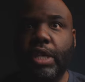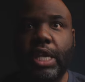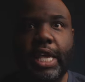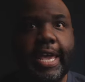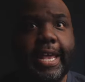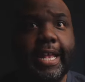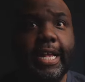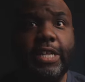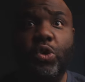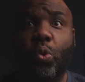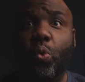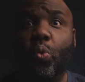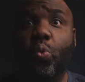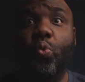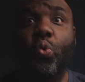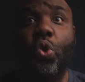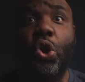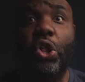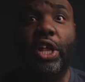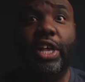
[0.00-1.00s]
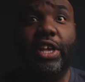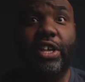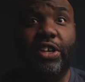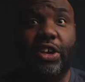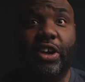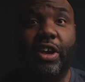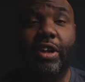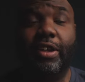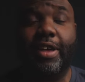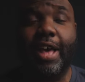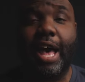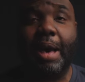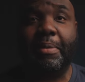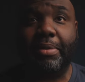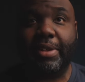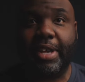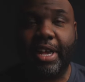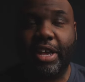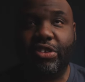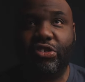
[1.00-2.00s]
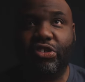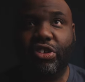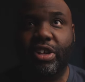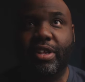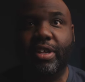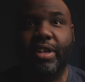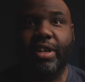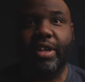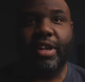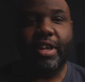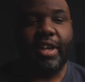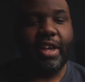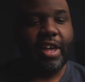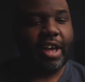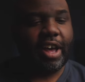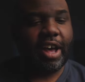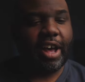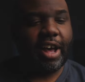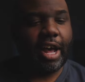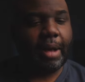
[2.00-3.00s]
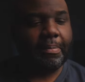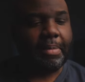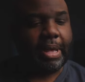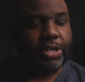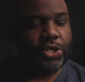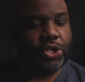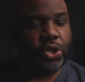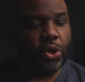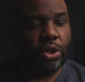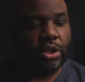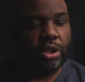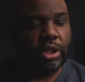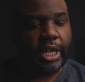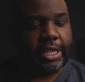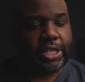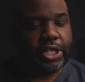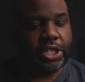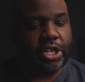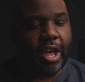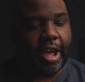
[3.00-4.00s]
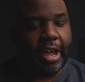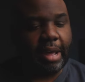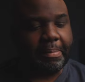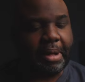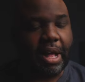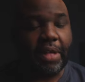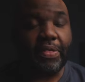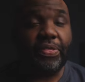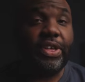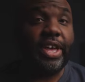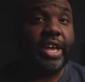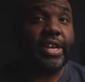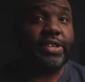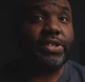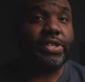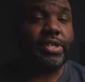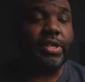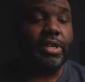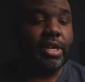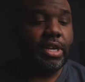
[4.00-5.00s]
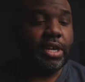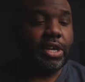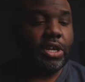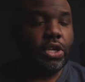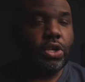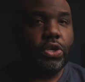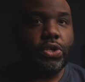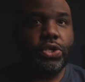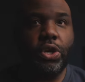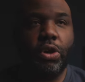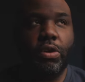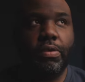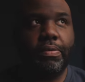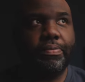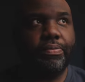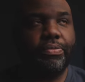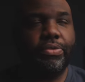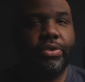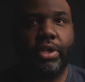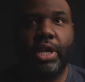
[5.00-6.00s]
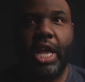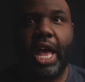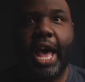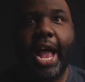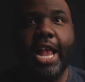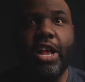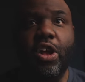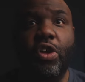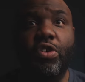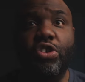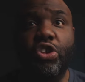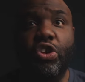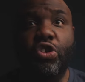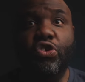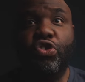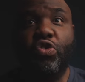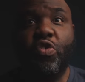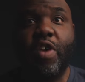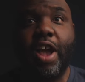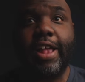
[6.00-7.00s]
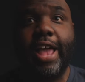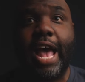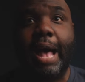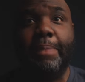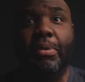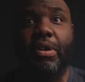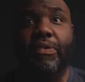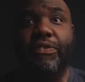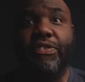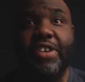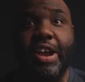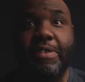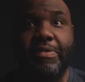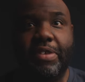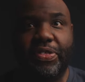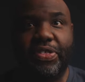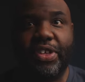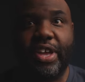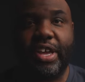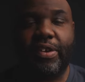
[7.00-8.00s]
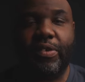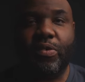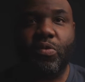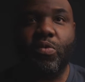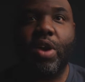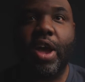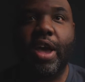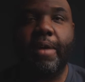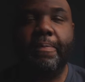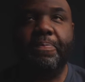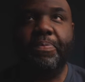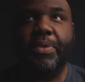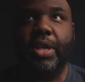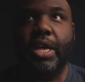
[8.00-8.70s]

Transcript: and it's a really good combination. Um, and so let's talk about this. So I don't use Crown Apple for everything, right?